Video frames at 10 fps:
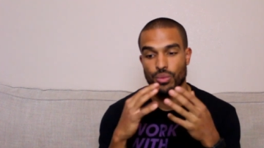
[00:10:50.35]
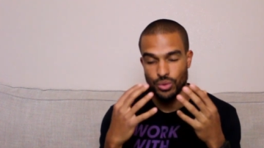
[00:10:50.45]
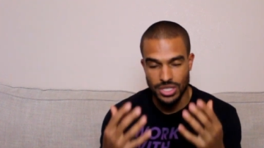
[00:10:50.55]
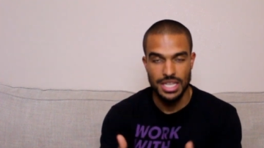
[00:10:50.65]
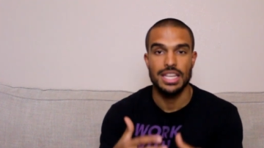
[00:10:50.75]

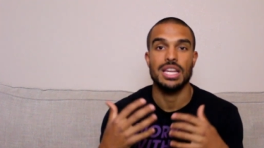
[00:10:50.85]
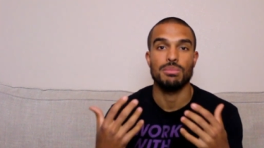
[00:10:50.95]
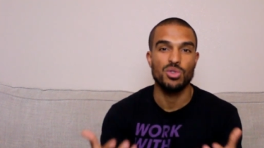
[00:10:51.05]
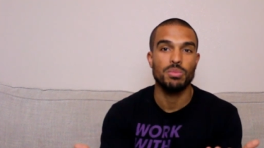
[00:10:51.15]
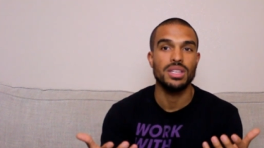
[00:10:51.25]

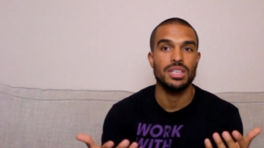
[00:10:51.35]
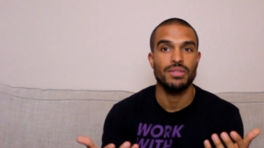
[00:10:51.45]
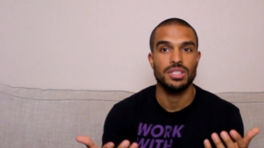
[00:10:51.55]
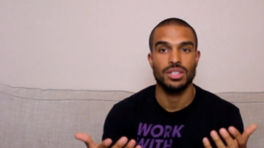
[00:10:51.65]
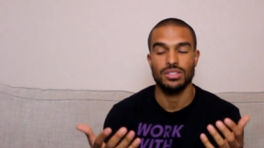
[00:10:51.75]
routine movements
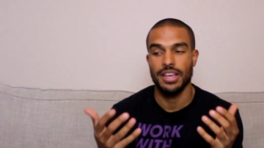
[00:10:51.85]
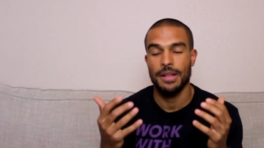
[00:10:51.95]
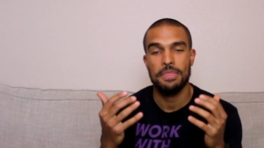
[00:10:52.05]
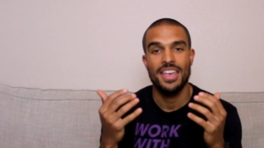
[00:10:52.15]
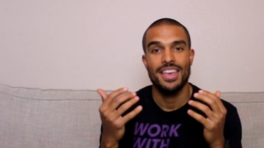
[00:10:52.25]
every single
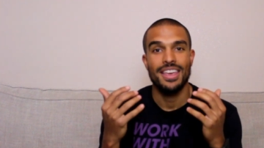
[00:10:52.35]
day?